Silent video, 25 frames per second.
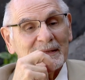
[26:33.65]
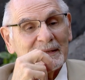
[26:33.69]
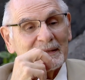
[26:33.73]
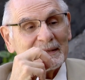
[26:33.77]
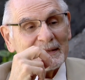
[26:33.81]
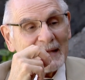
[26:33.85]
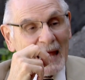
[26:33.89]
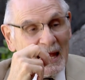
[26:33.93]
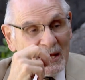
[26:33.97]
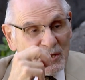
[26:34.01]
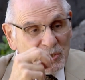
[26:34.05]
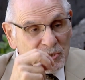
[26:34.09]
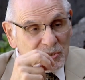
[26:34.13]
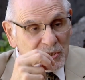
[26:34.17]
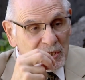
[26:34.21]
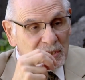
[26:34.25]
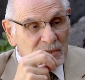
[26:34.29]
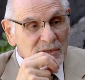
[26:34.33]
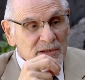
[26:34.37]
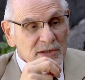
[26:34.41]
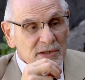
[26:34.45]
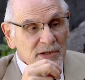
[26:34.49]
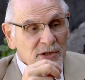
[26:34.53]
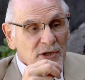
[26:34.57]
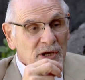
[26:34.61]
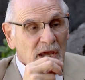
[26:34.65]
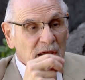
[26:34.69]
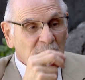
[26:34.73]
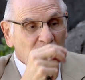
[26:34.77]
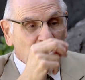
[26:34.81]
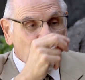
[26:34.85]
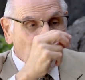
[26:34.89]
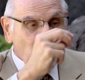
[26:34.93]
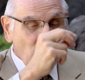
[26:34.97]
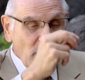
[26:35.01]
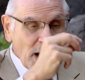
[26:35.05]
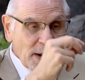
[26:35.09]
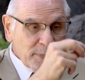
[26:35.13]
nations can
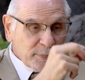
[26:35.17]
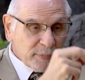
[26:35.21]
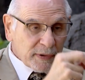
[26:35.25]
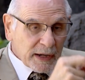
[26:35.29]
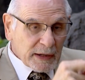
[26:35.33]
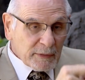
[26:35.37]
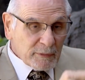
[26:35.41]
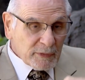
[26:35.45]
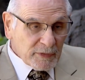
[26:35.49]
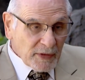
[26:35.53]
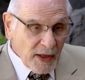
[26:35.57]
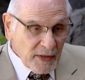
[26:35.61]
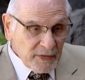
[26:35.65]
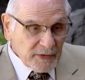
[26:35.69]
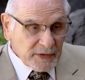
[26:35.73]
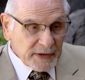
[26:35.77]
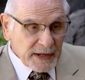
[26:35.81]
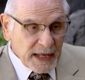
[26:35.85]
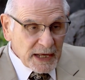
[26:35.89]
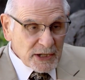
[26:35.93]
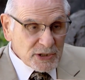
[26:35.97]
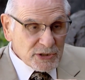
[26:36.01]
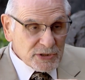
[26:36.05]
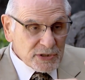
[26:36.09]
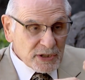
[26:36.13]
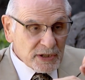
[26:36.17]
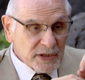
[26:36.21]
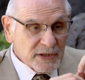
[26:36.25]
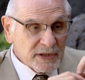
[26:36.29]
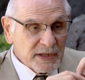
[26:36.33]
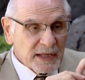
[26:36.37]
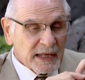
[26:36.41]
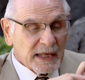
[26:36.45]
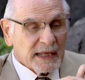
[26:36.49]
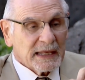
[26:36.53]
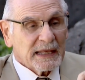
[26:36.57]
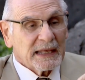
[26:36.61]
cooperate with other nations